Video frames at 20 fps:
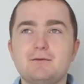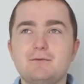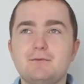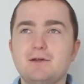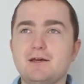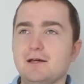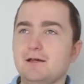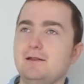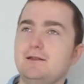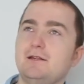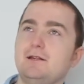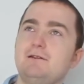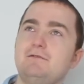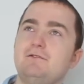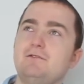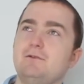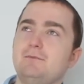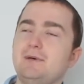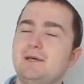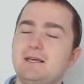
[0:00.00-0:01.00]
Is it
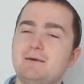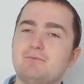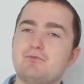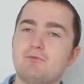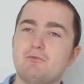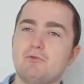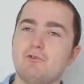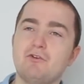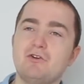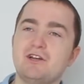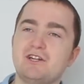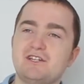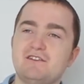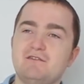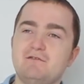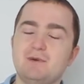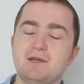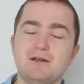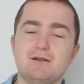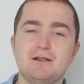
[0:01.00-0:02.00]
for being provocative?
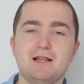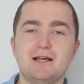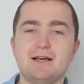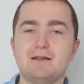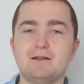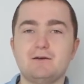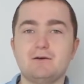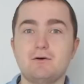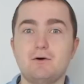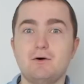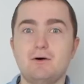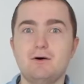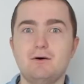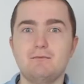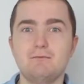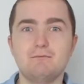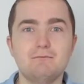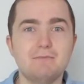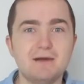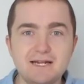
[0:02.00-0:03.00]
Because
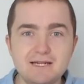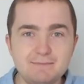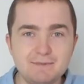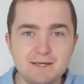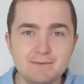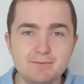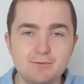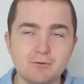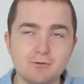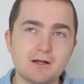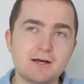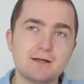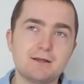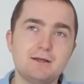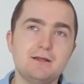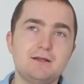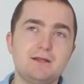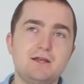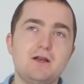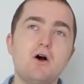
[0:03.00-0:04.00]
many people, I
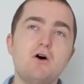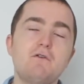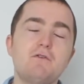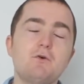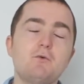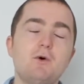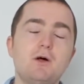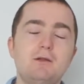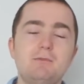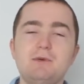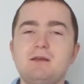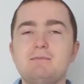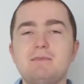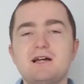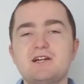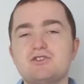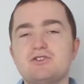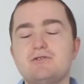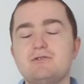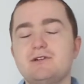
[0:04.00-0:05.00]
think the overwhelming
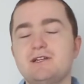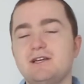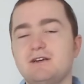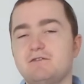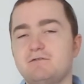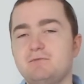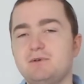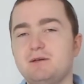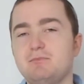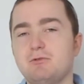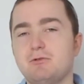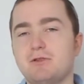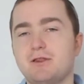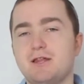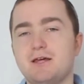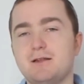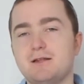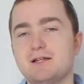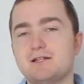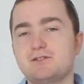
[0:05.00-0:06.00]
majority of people
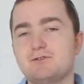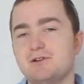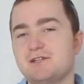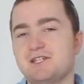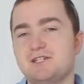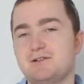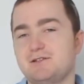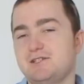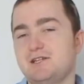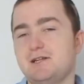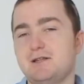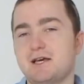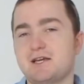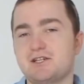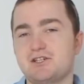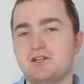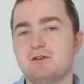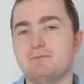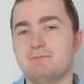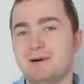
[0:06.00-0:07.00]
say that 2020 is
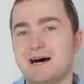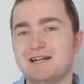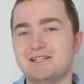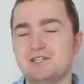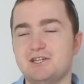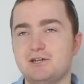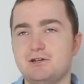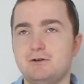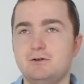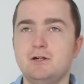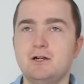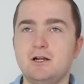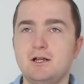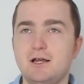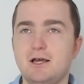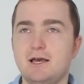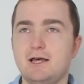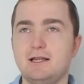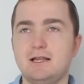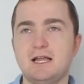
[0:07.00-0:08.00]
actually a bad year
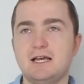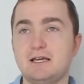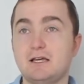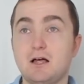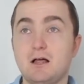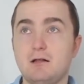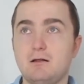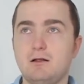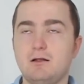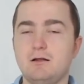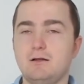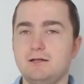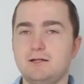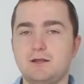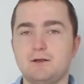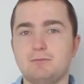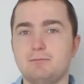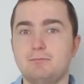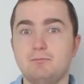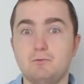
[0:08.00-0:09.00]
and oh, it's
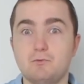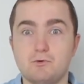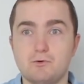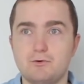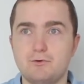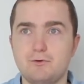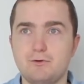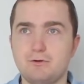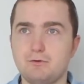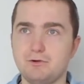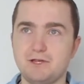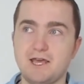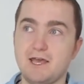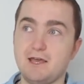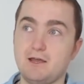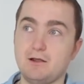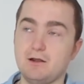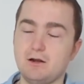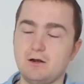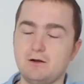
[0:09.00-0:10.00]
the worst
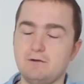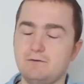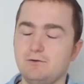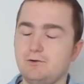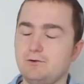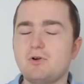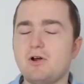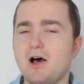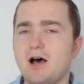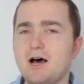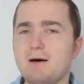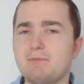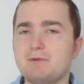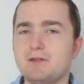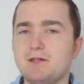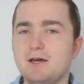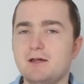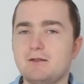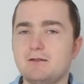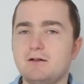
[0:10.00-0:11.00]
year ever. Perhaps,
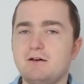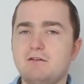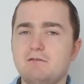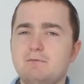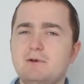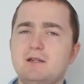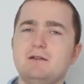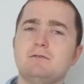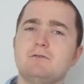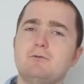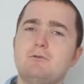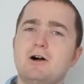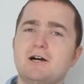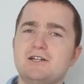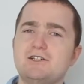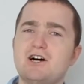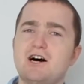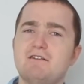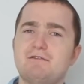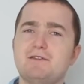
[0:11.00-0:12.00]
yes, there have been quite
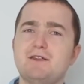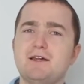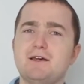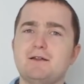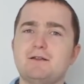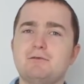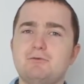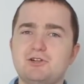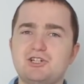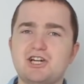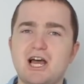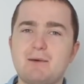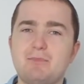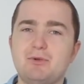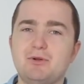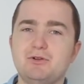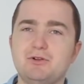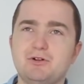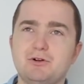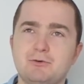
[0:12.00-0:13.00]
tough things which
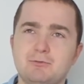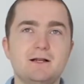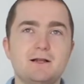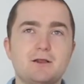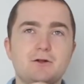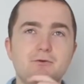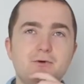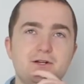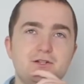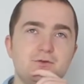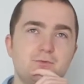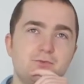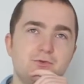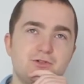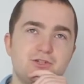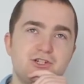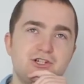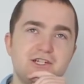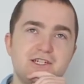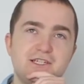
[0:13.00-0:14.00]
happen, It's a great
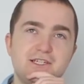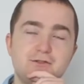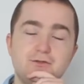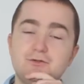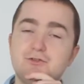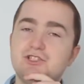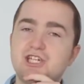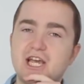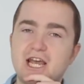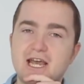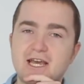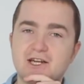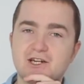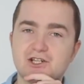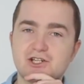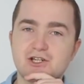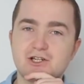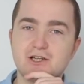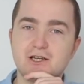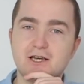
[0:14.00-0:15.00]
opportunity to
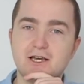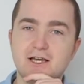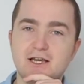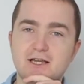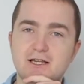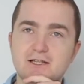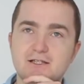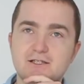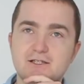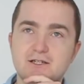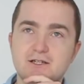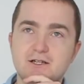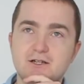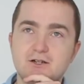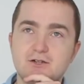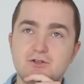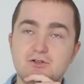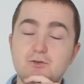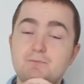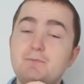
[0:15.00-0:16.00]
change and
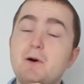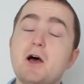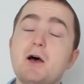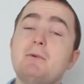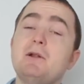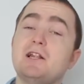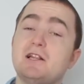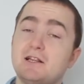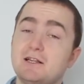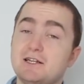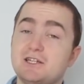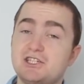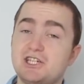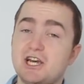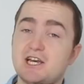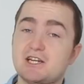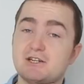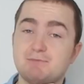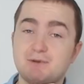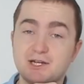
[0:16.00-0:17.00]
to permanently
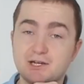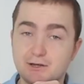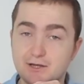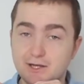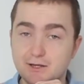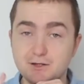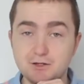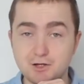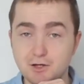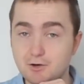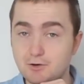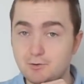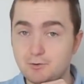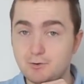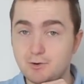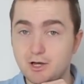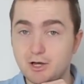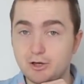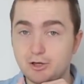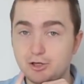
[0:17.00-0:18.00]
change because, as you know,
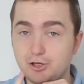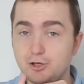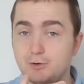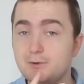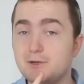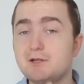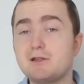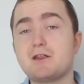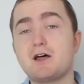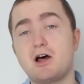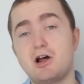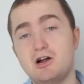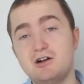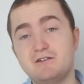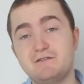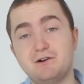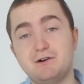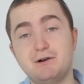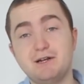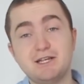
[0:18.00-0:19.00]
humans aren't
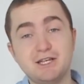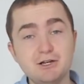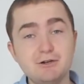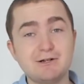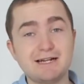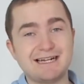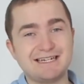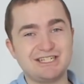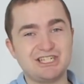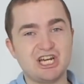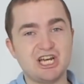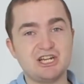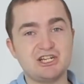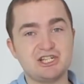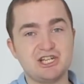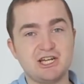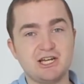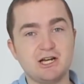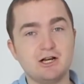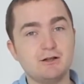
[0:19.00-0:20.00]
very good at
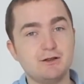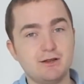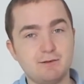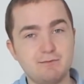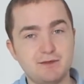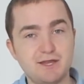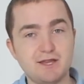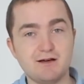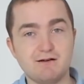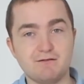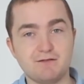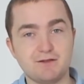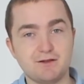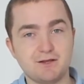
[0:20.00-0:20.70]
changing on themselves.